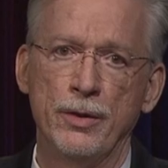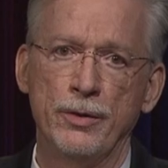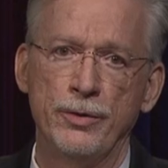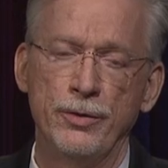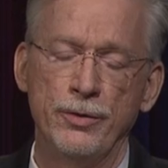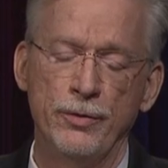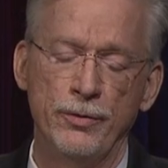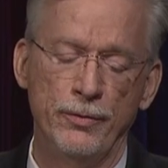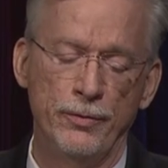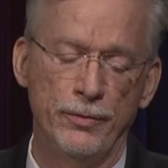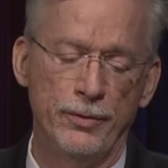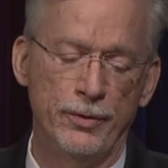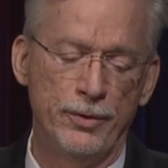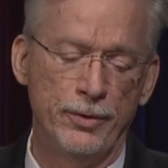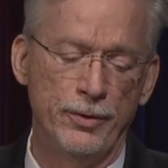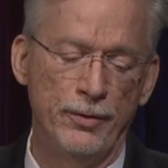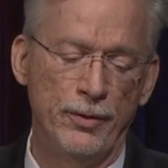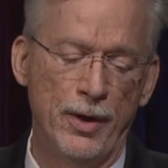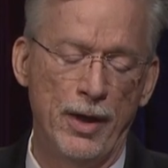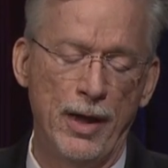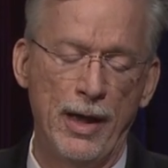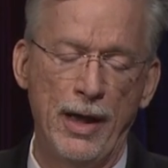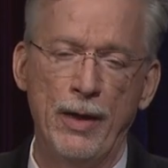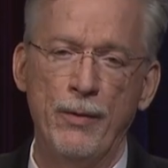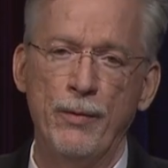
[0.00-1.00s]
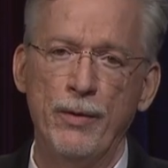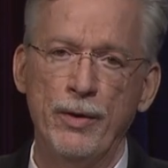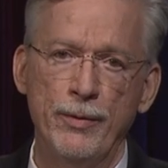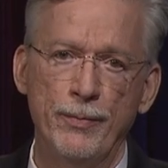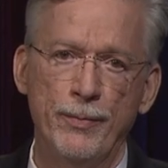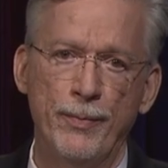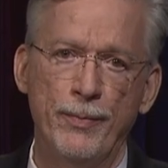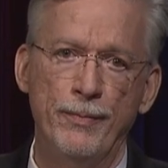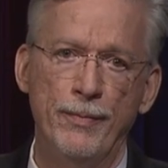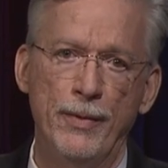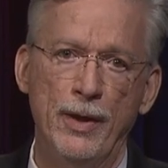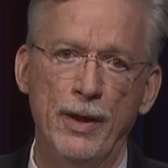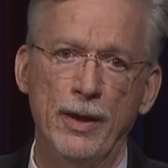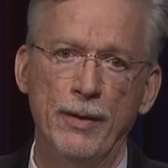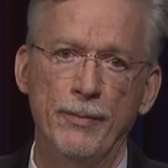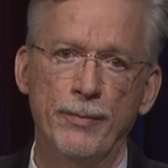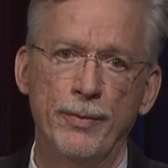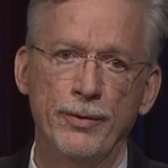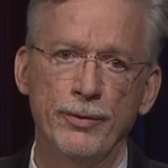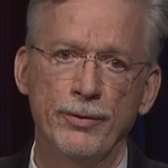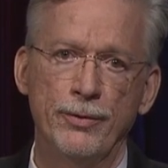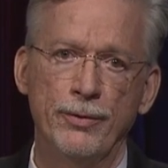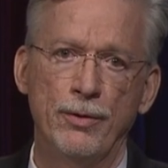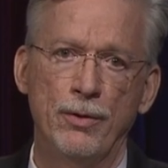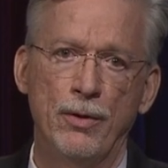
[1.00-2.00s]
to, to the highway uh,
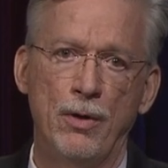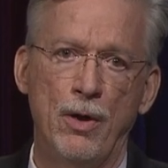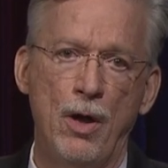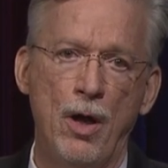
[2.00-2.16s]
patrol,